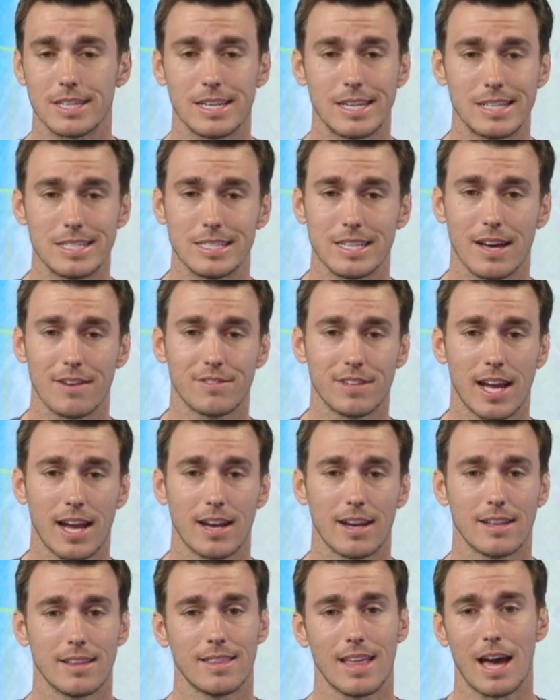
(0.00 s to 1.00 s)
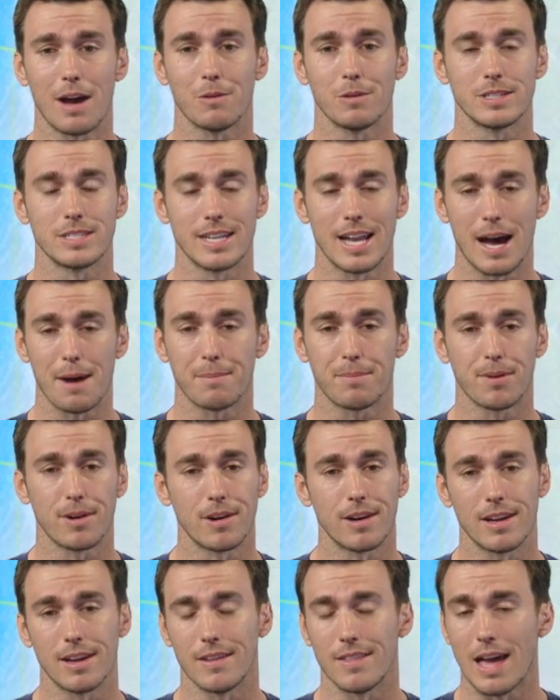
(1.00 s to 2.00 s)
he's left-handed. That was not
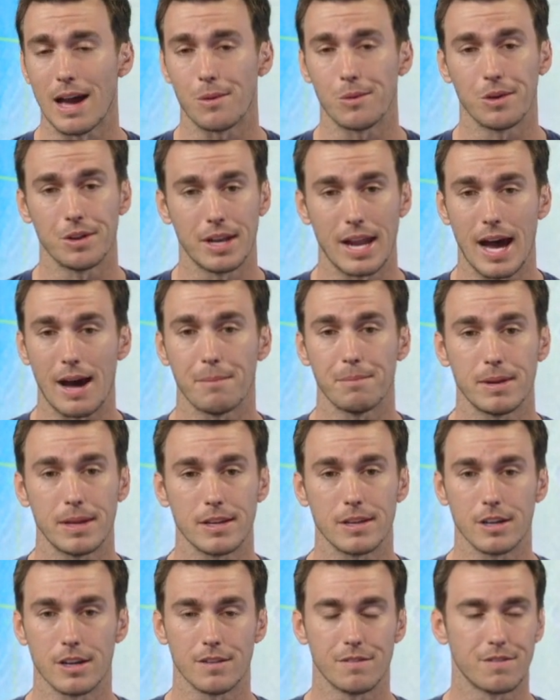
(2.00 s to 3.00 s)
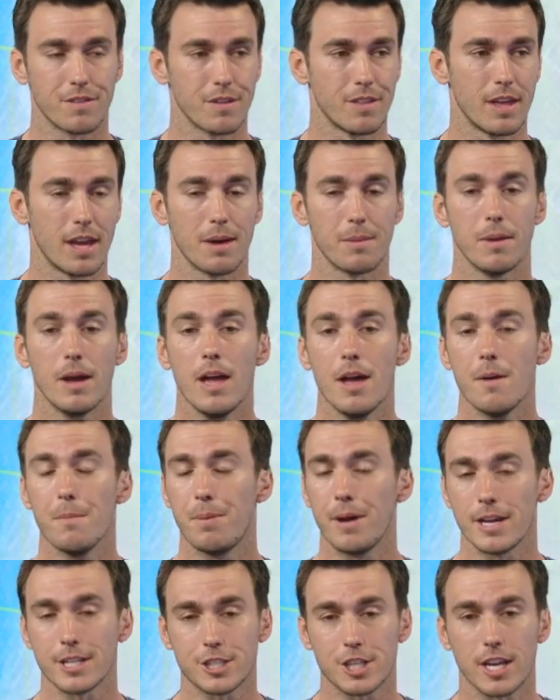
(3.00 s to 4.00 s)
pretty, and that will not be good for them.
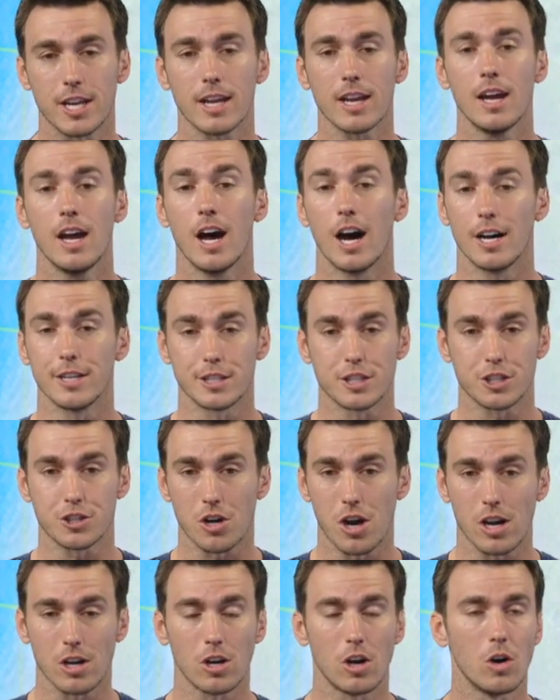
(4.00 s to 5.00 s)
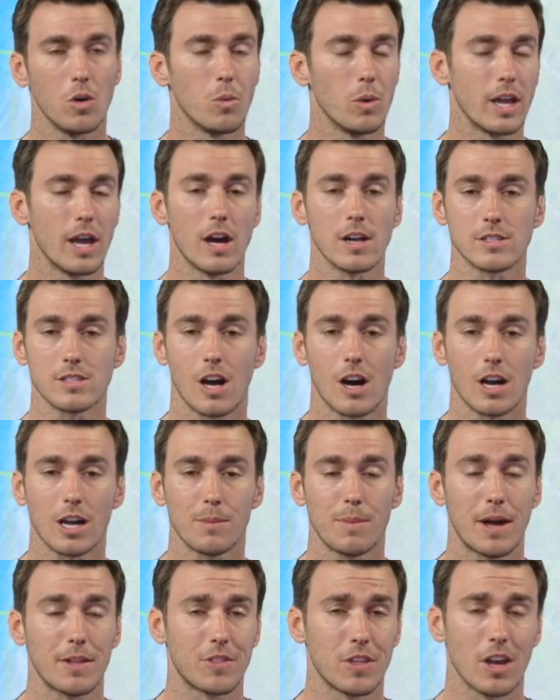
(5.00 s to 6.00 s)
Pitching, a struggle. We all talk
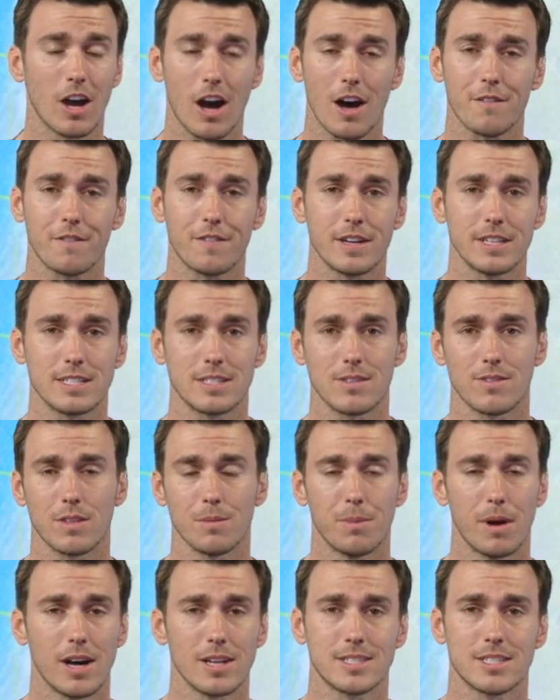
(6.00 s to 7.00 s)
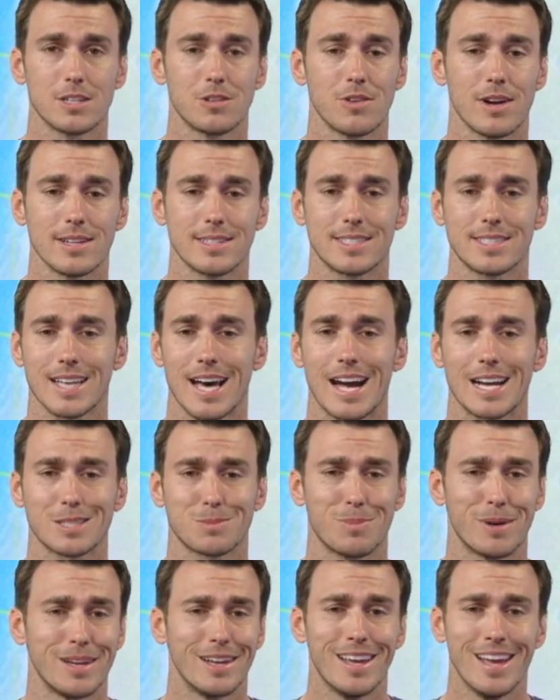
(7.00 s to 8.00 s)
about the offense of the Boston Red Sox,
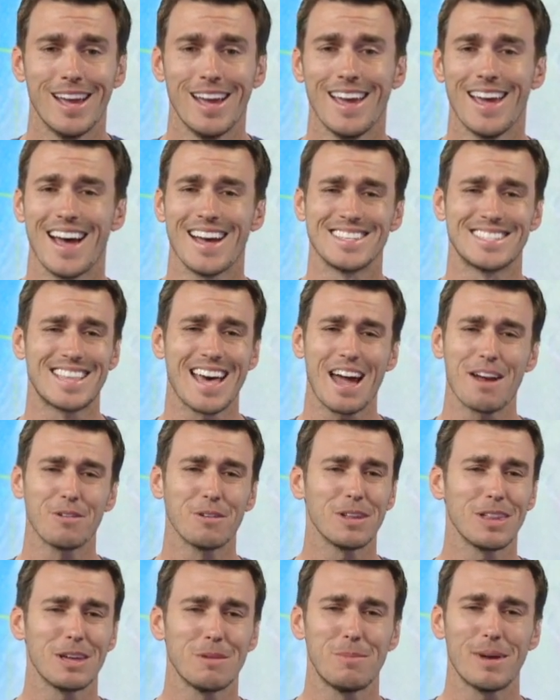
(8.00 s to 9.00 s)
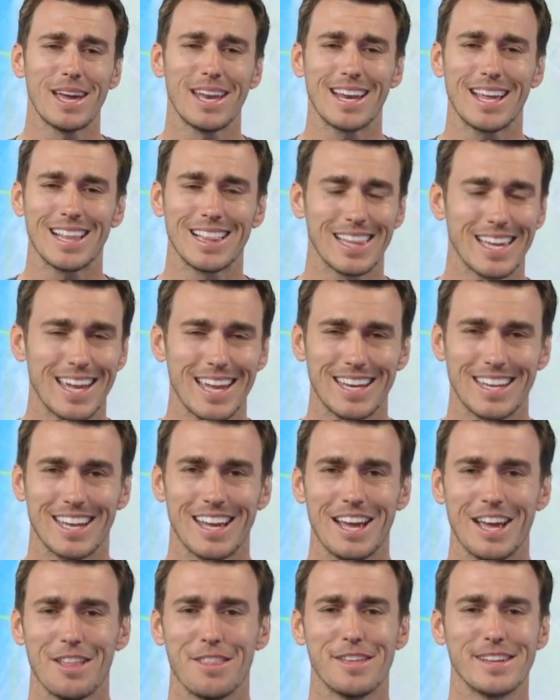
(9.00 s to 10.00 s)
but has that really been elite?
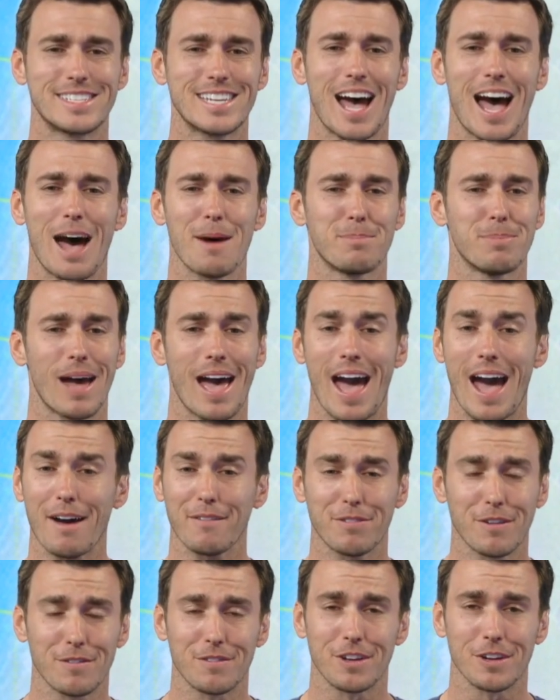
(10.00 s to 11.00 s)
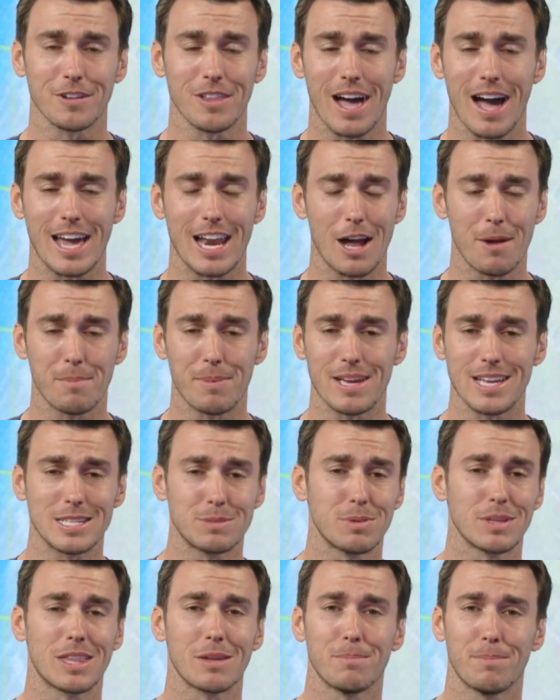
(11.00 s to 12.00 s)
The top half of their lineup is,
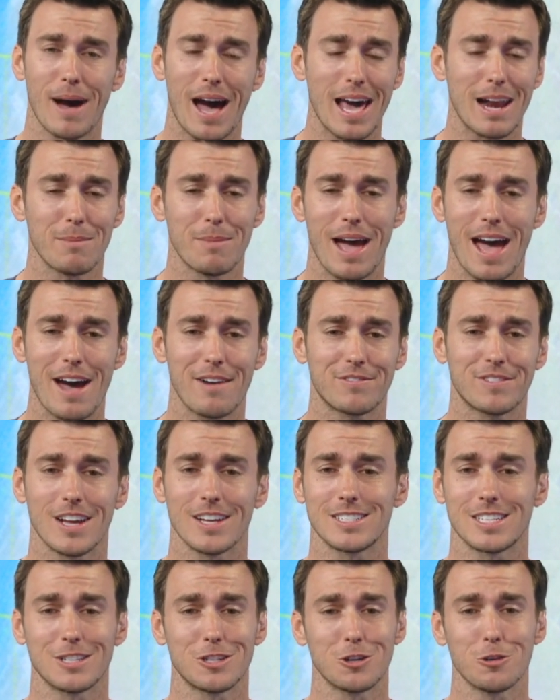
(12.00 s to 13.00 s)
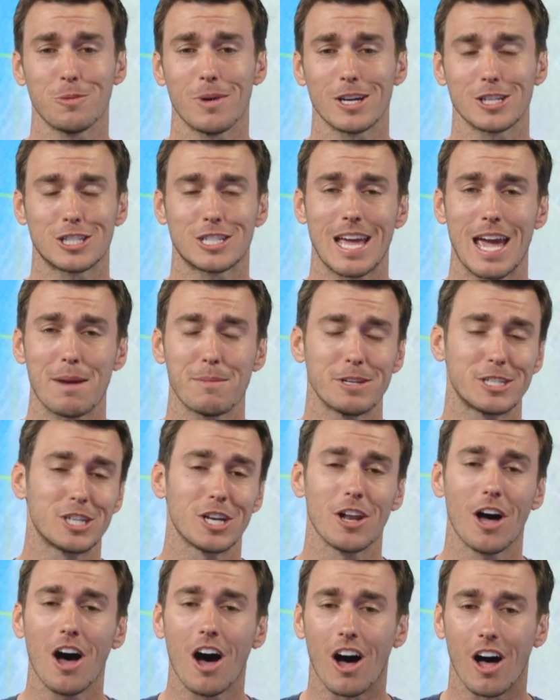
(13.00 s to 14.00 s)
but the bottom half doesn't do much damage at
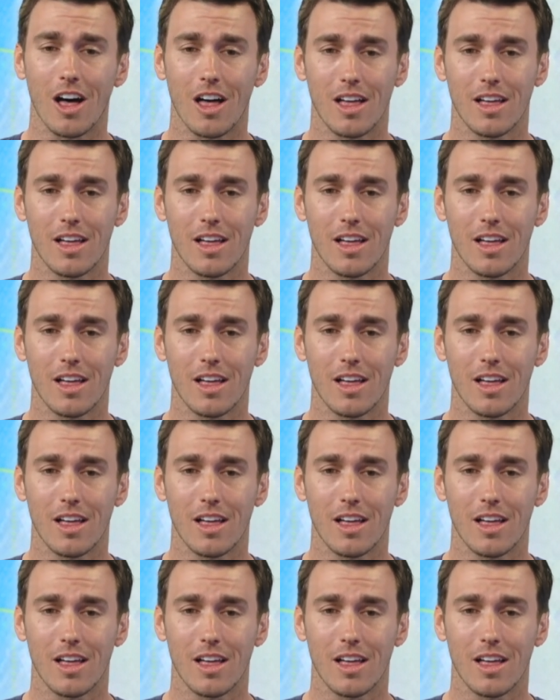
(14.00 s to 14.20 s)
all.